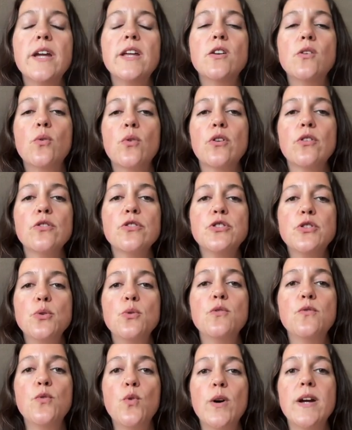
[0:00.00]
in order
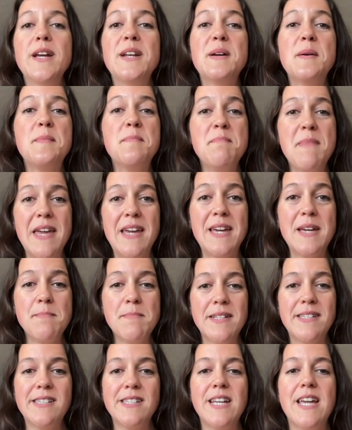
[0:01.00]
to avoid making
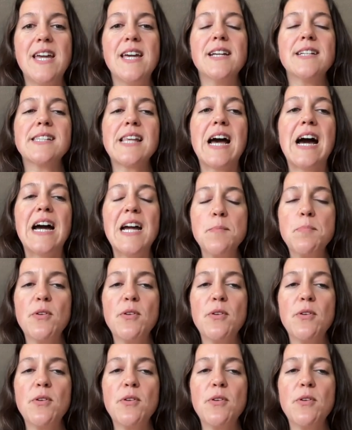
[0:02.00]
mistakes, I